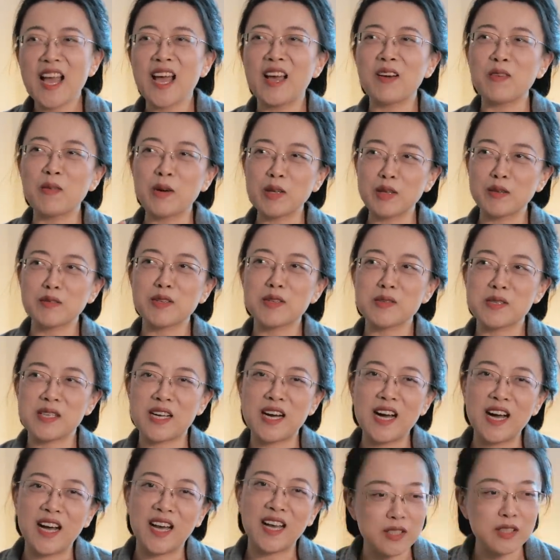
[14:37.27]
And one of those
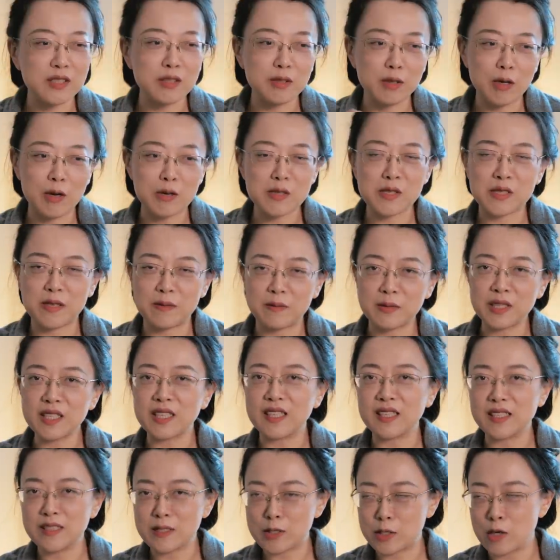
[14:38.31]
guys who lost their
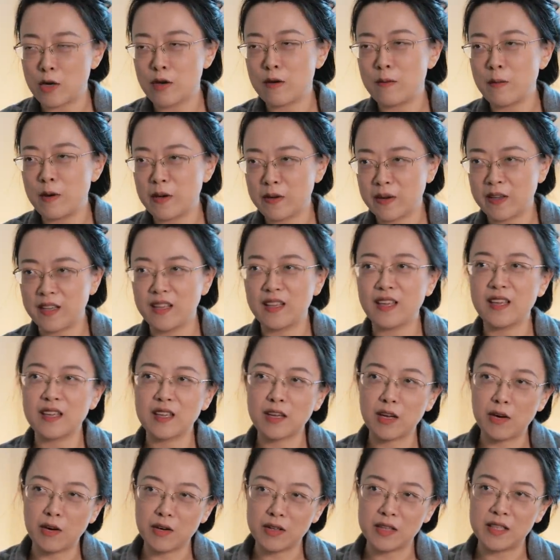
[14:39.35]
money at the stock market
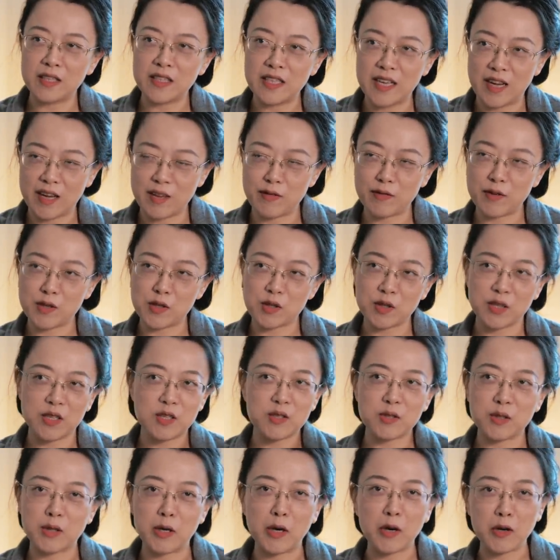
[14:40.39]
and got a knife and trying
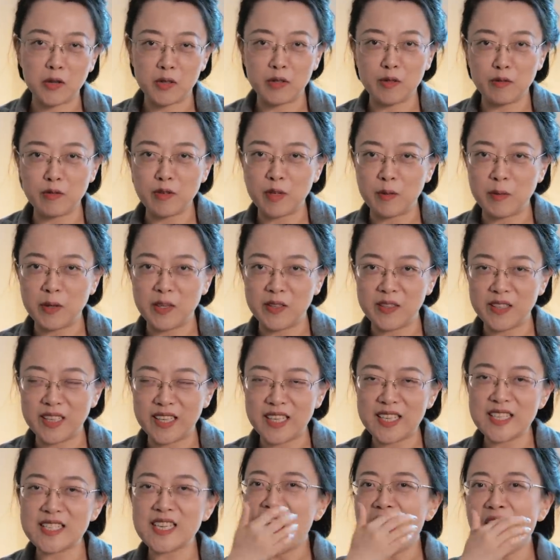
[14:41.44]
to hurt the female
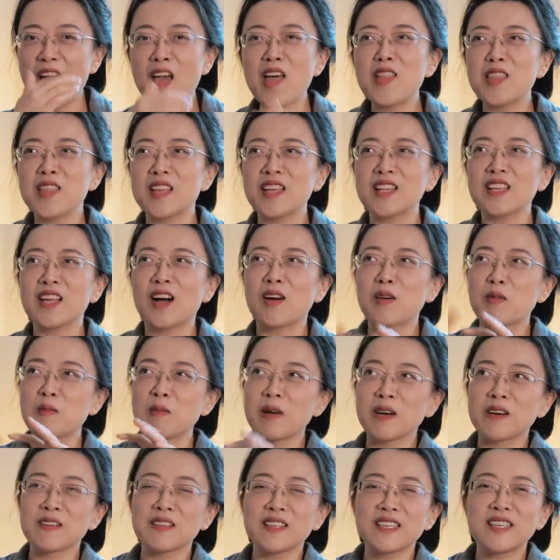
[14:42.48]
lead, and then our
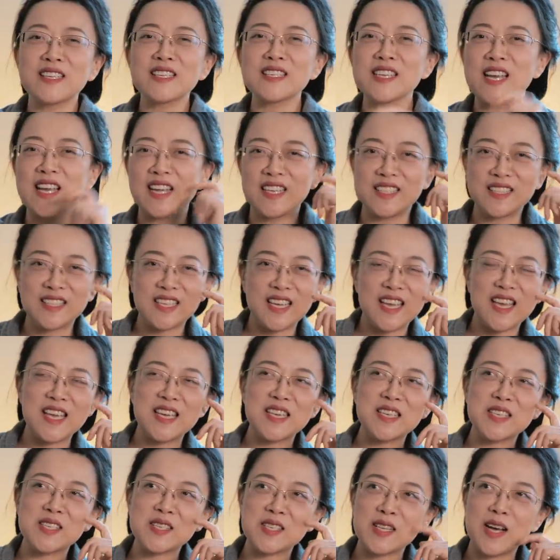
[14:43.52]
male lead and
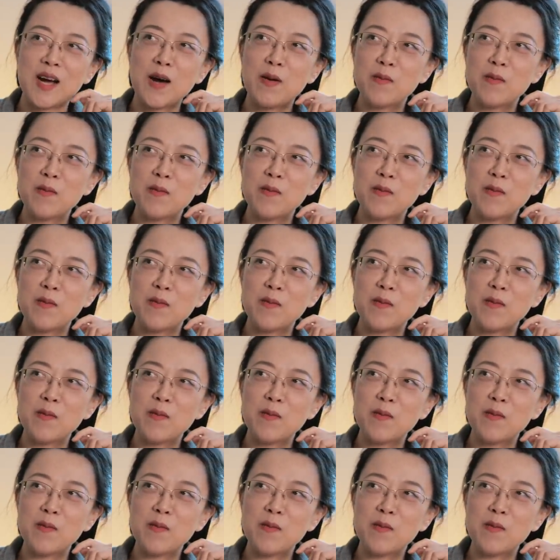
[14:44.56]
his